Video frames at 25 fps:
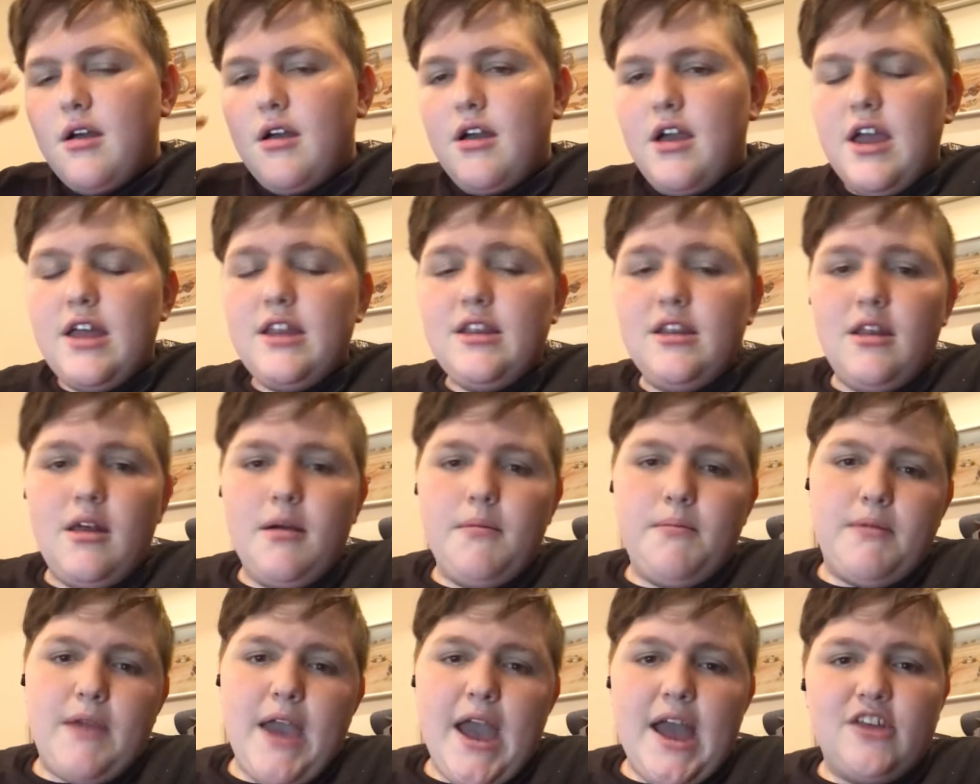ended
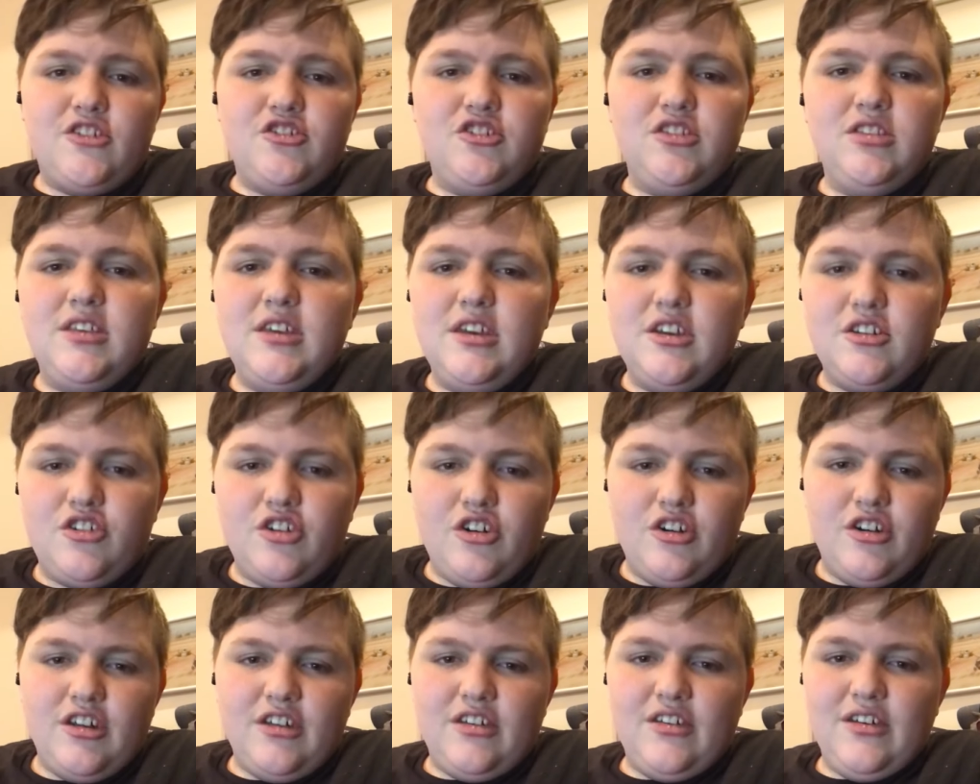up catching the
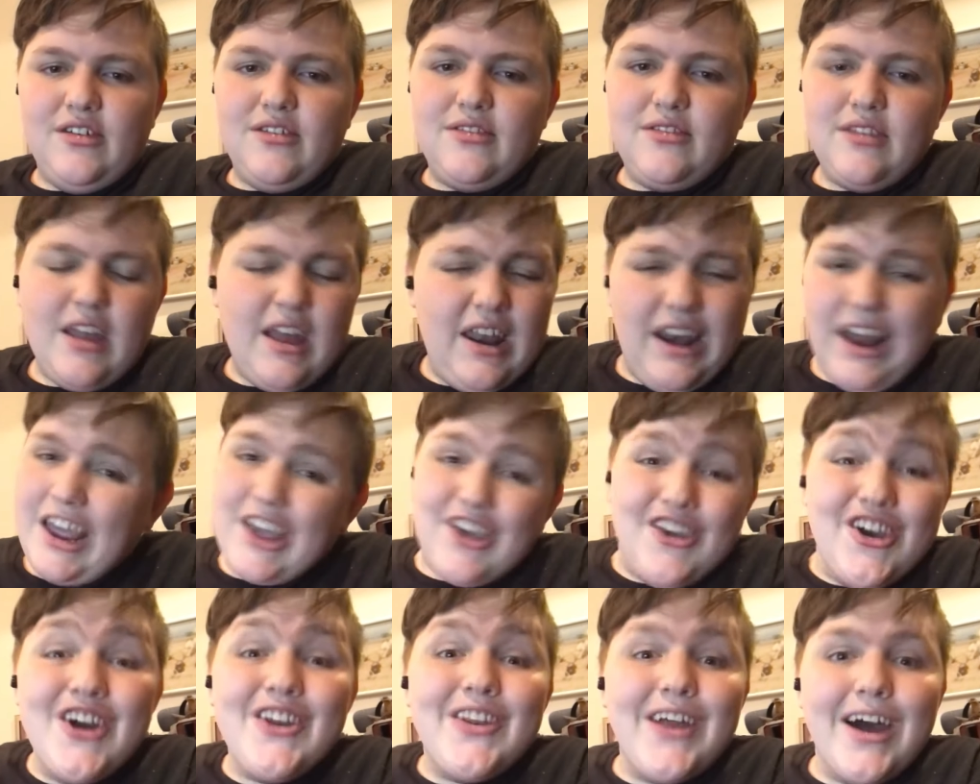Eternatus. And I
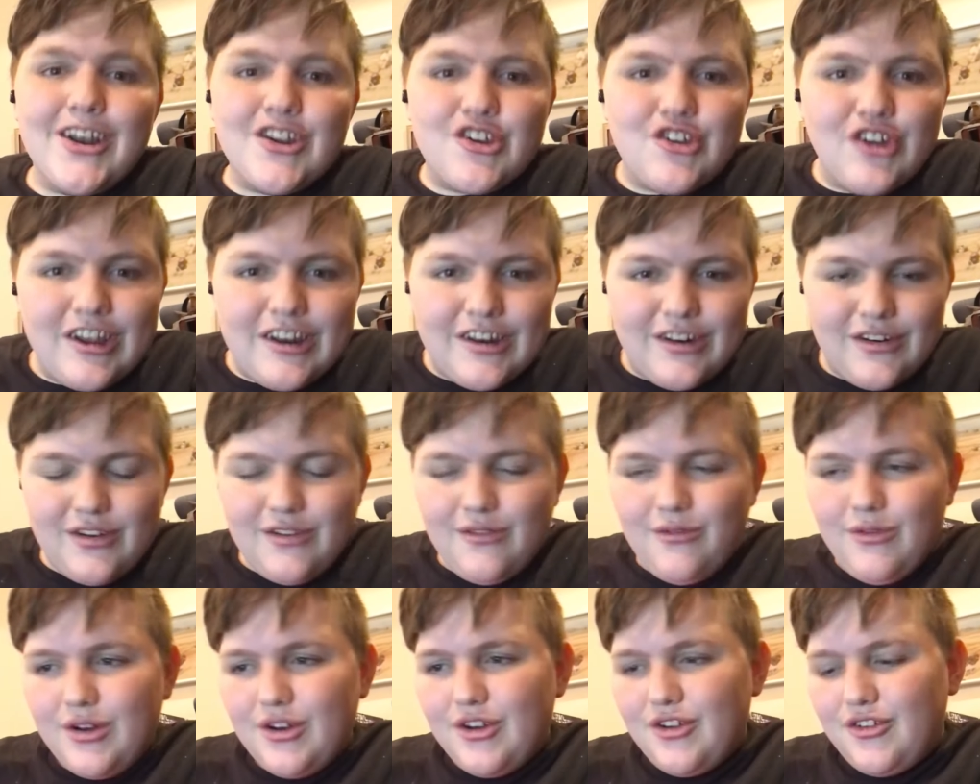could not
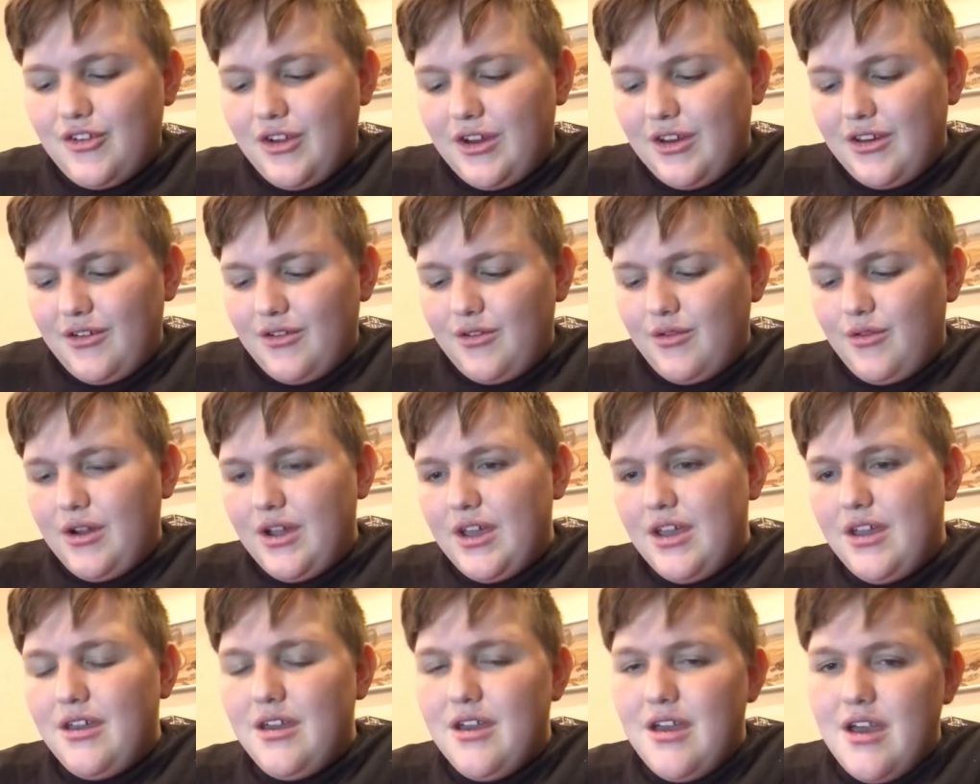Wonder Trade it
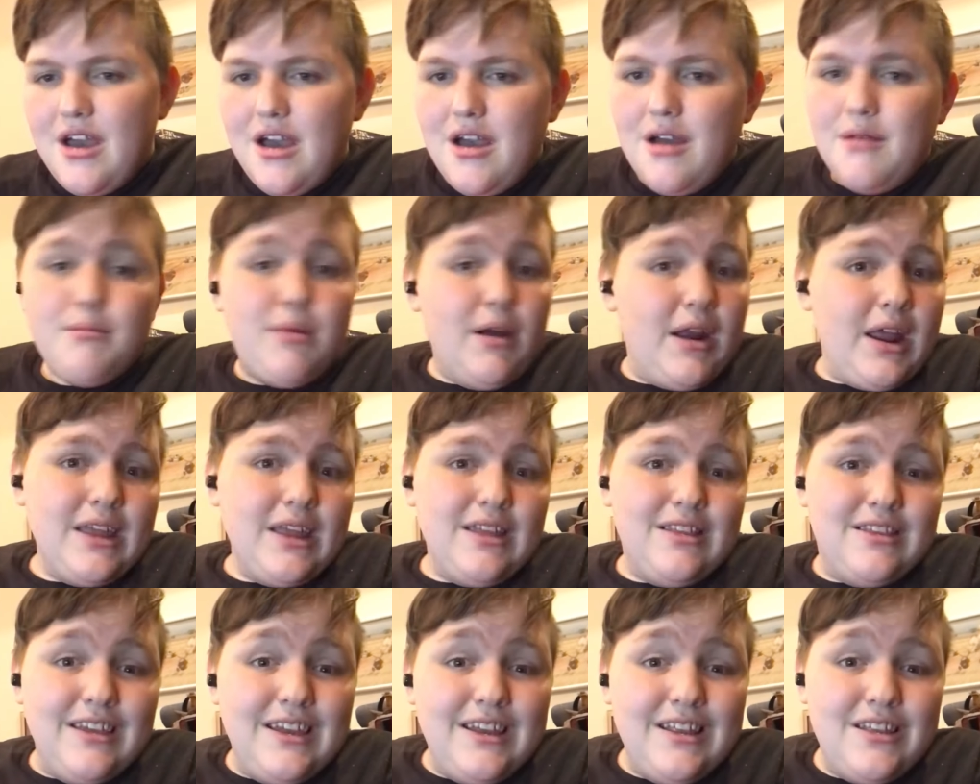away. But I
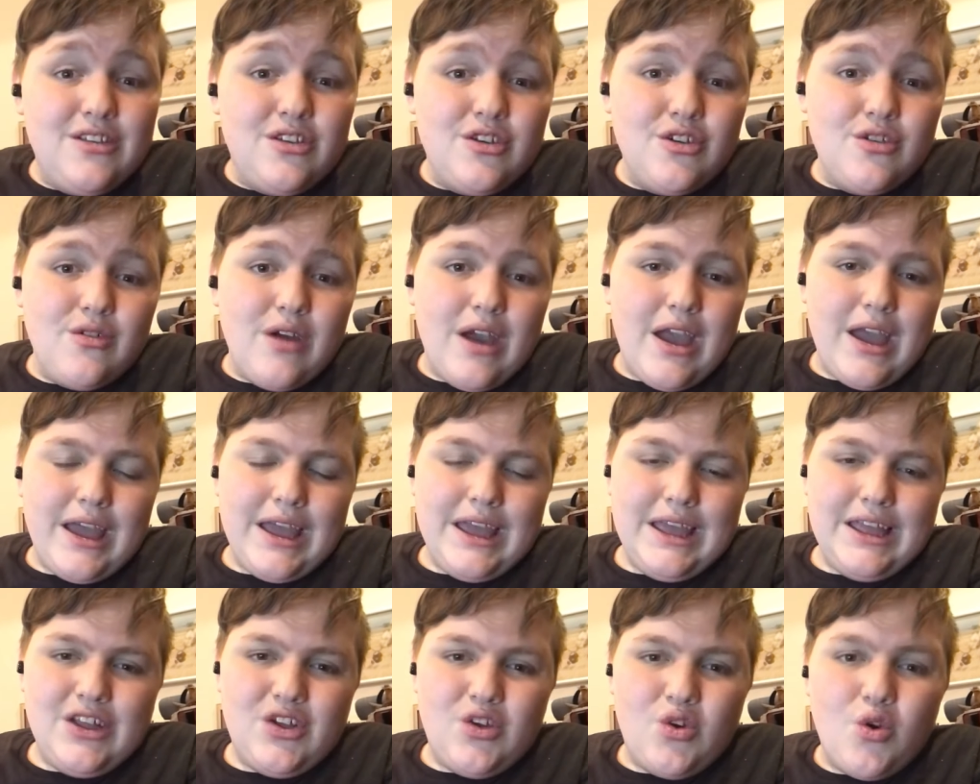did do
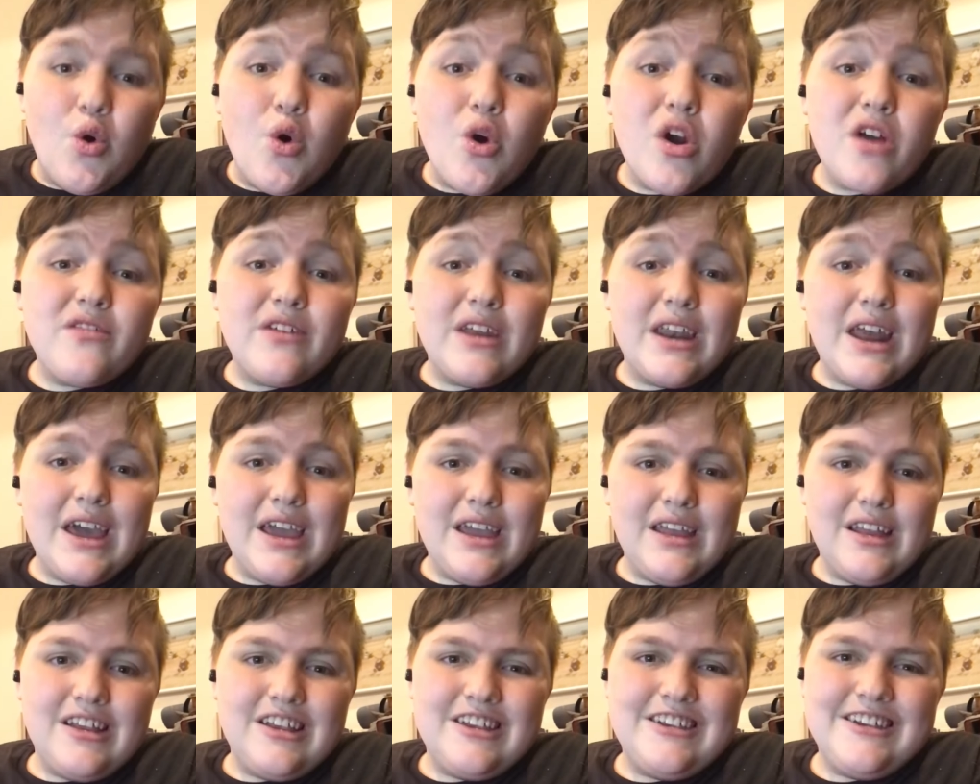a Corviknight
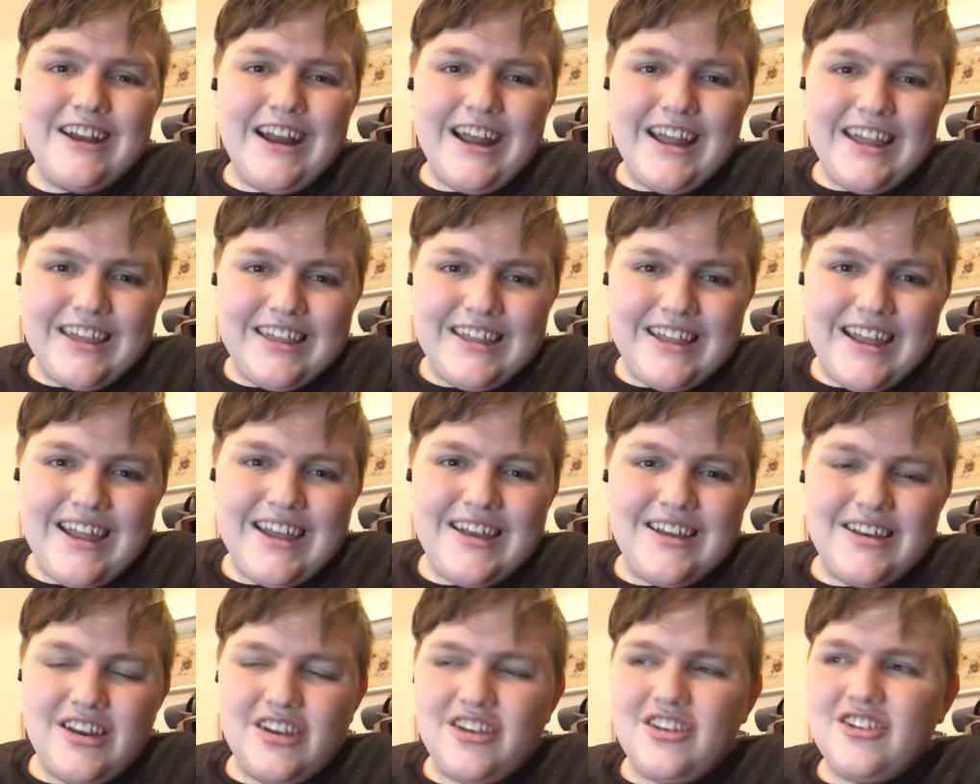
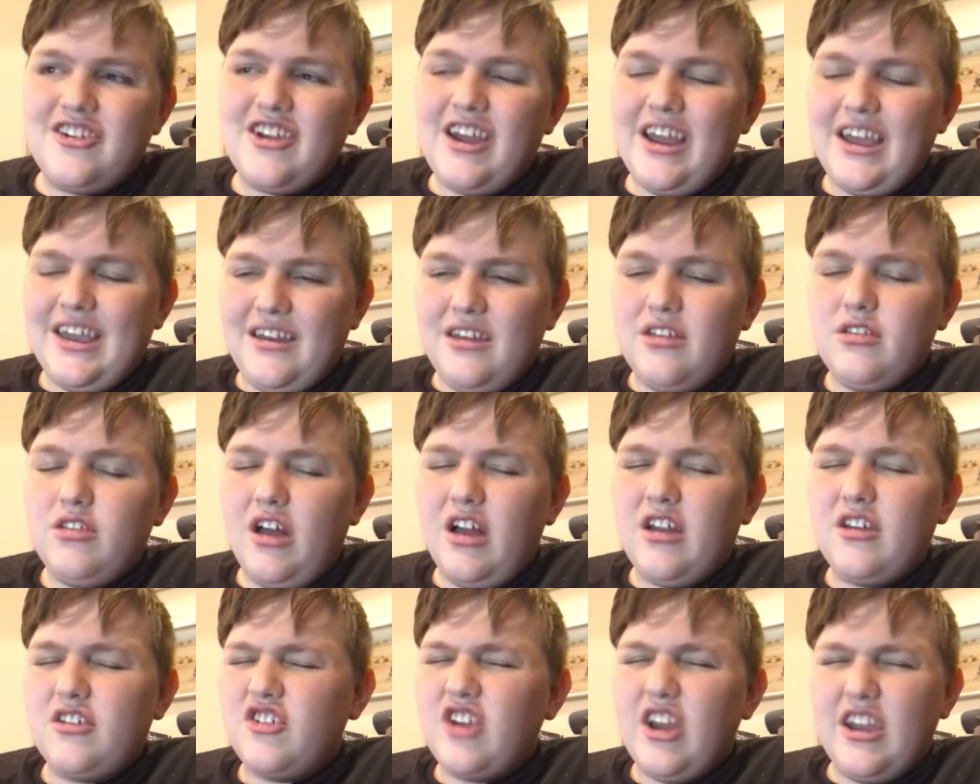
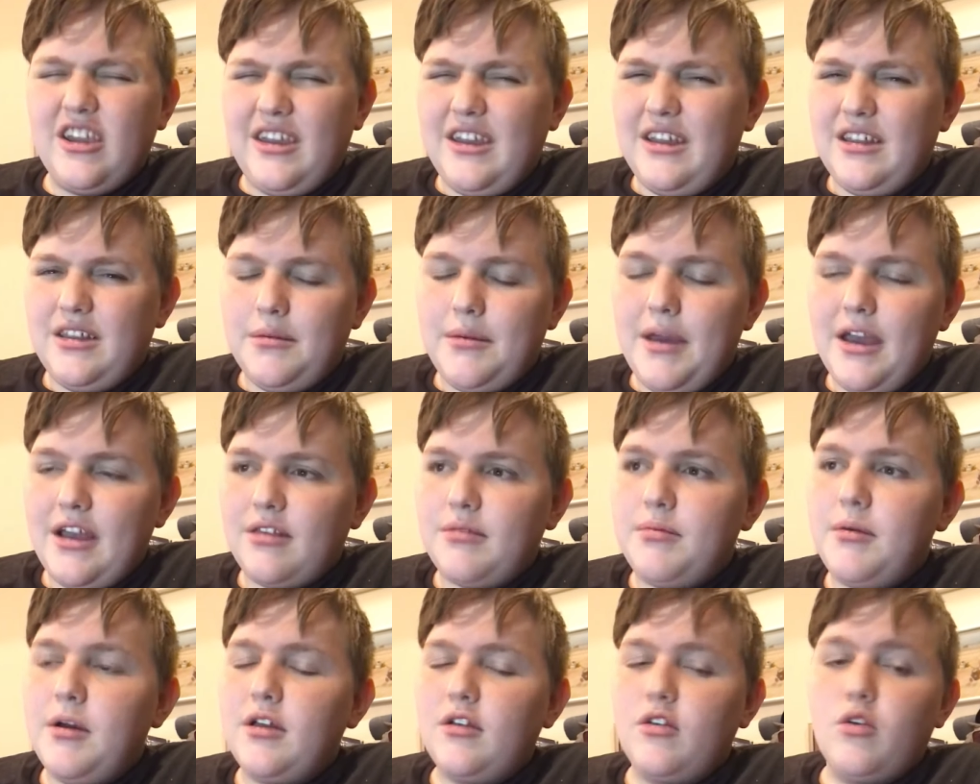not Gigantamax,
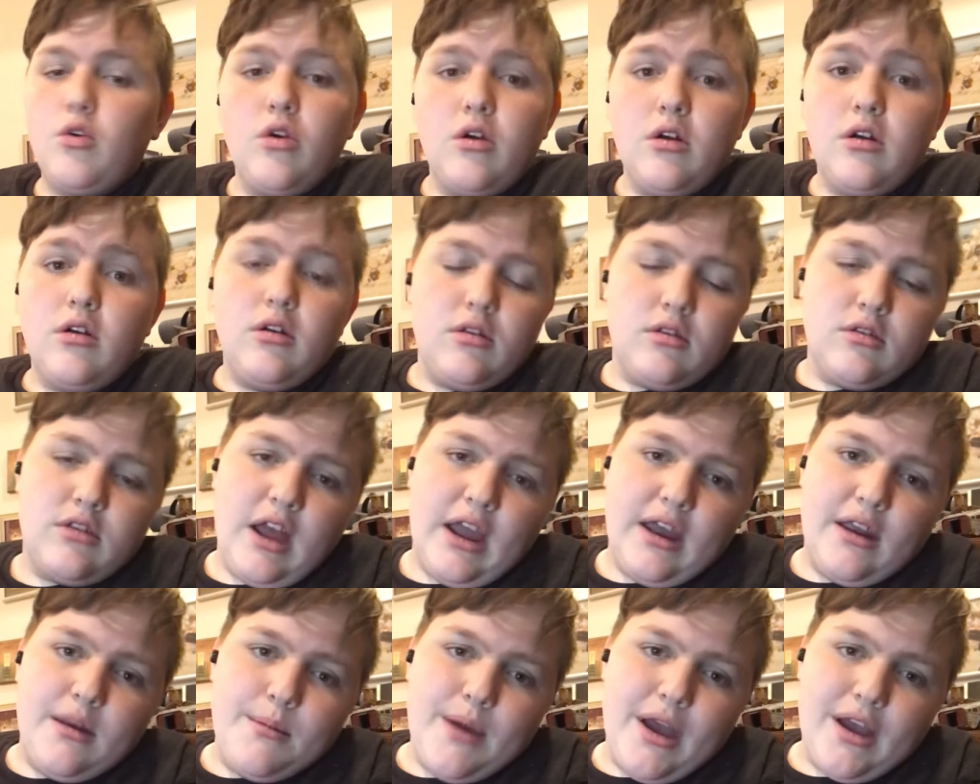but
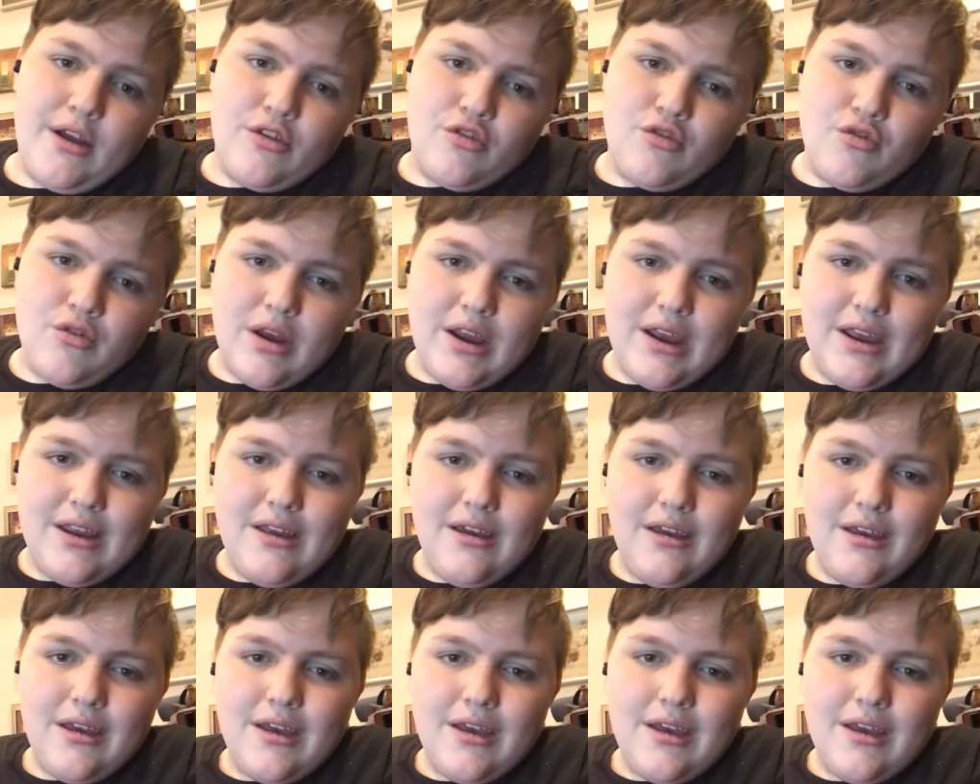Dynamax raid.